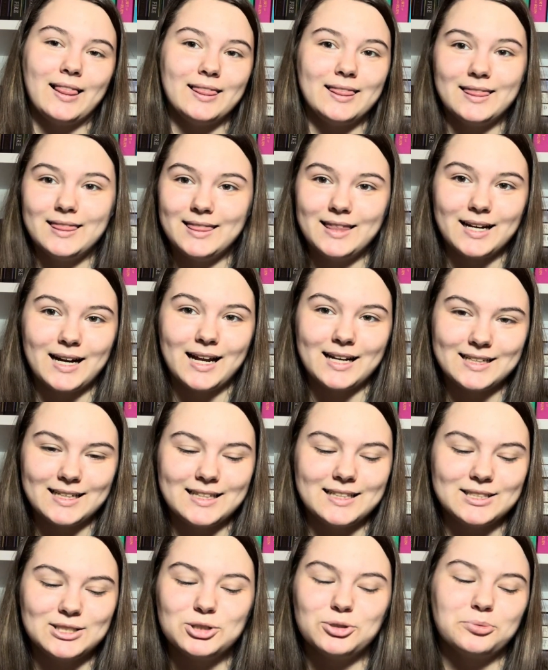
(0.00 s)
that I
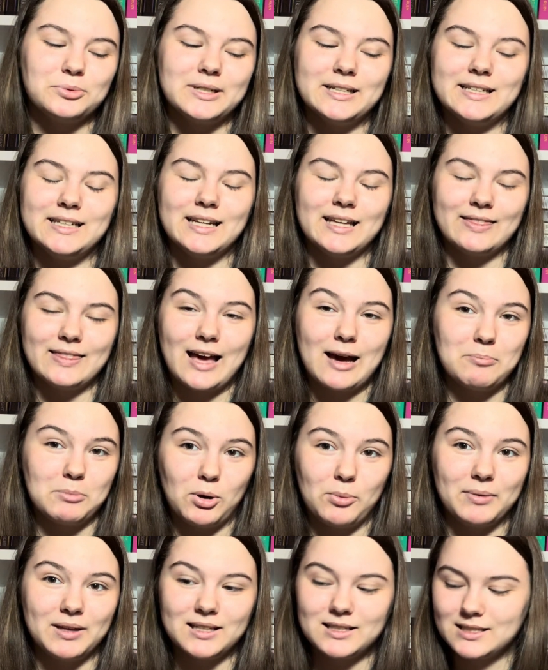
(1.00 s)
needed to read in that
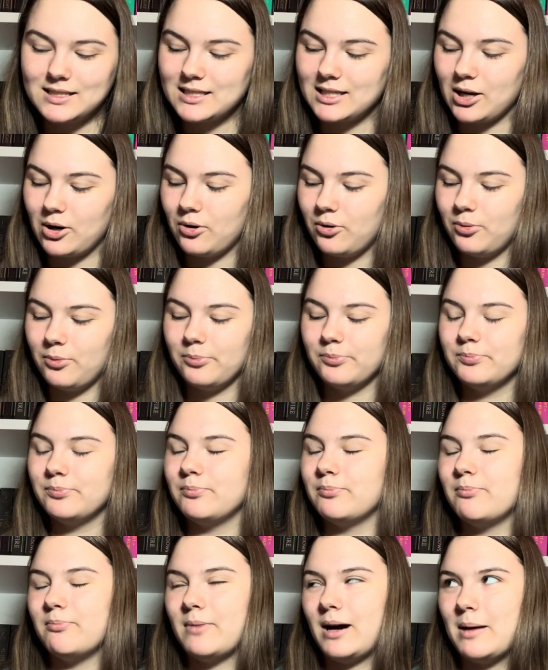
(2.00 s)
moment, so
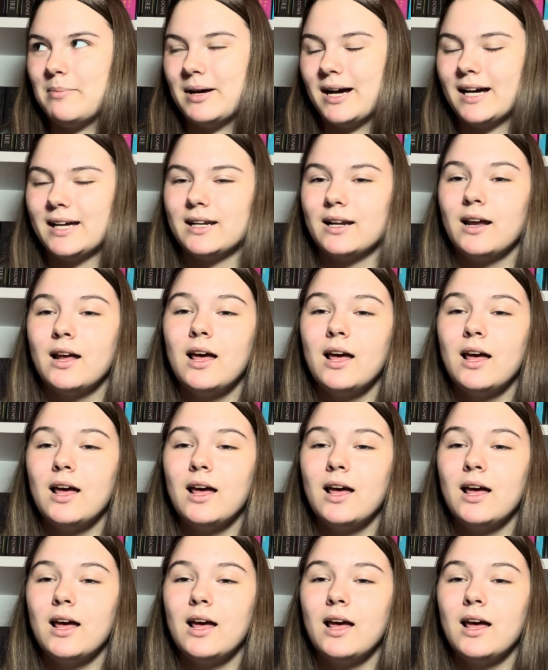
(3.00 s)
my bad.